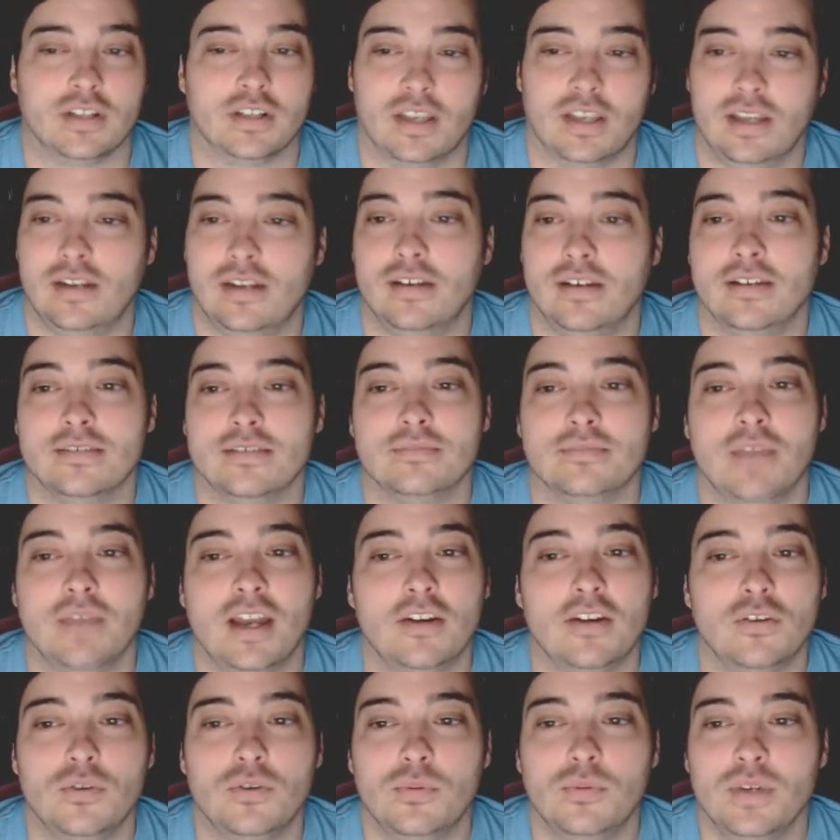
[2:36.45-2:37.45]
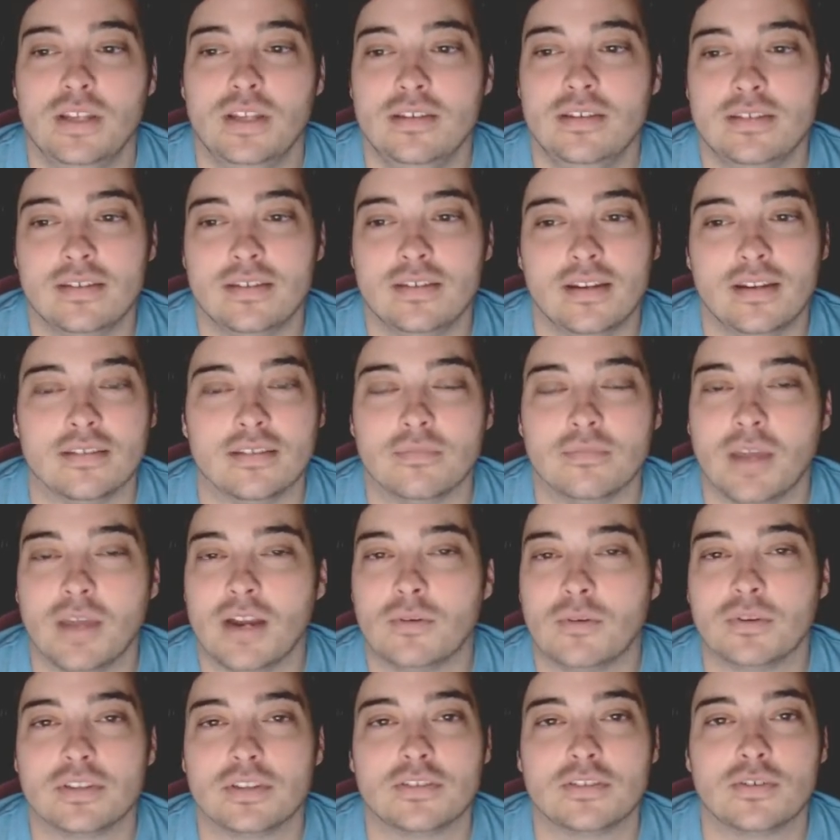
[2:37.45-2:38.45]
Again, it doesn't matter who wins. It doesn't
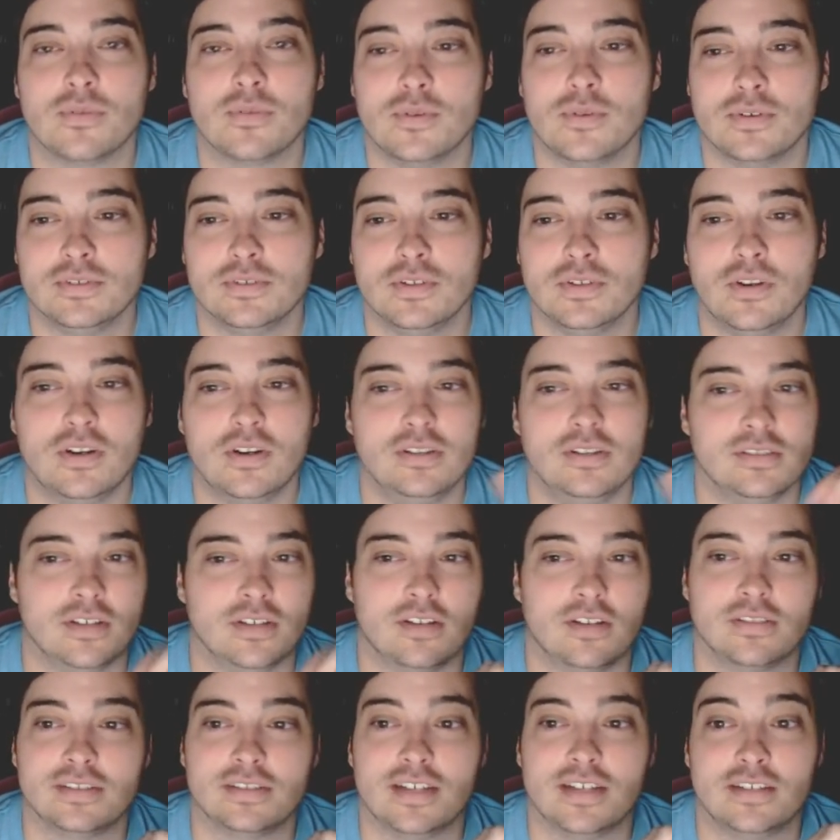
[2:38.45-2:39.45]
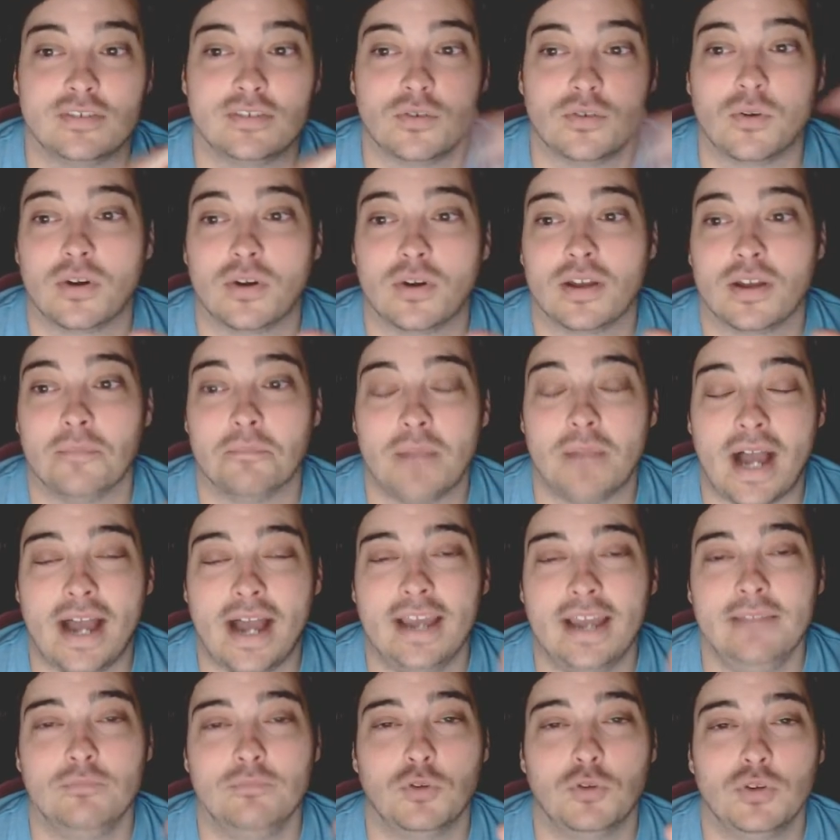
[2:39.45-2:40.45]
matter what the scores are, as long as they score
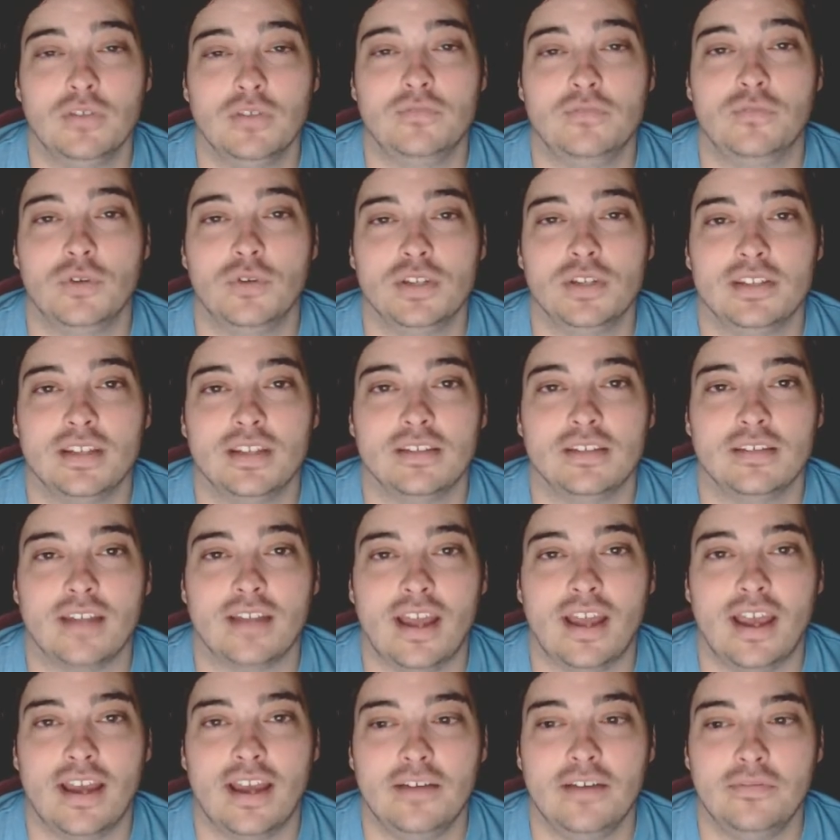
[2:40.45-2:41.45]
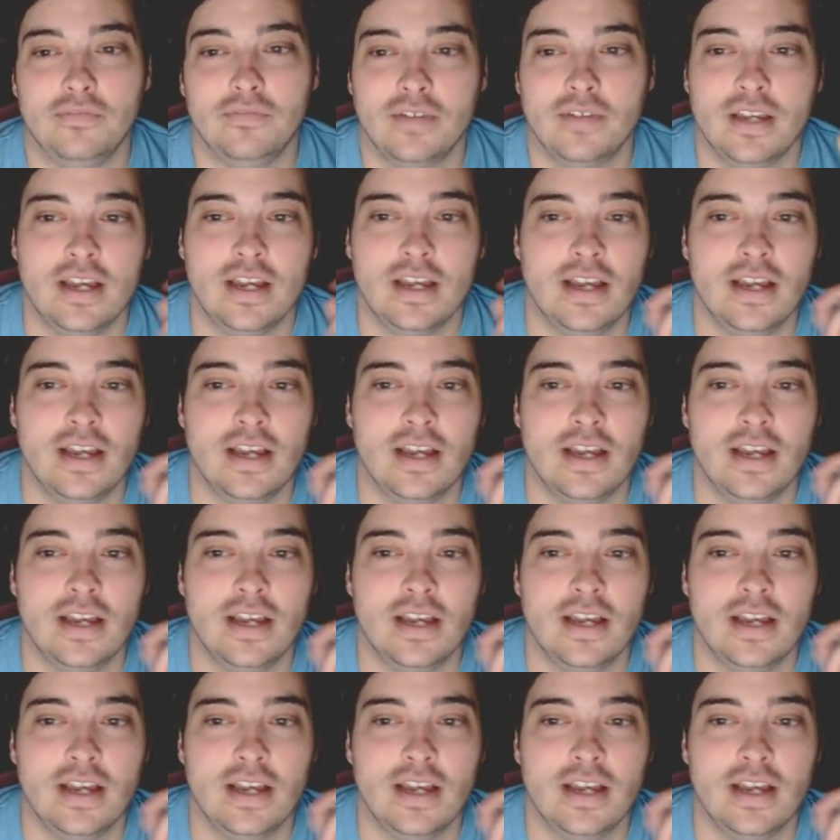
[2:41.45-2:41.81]
combined more than 46 and a half.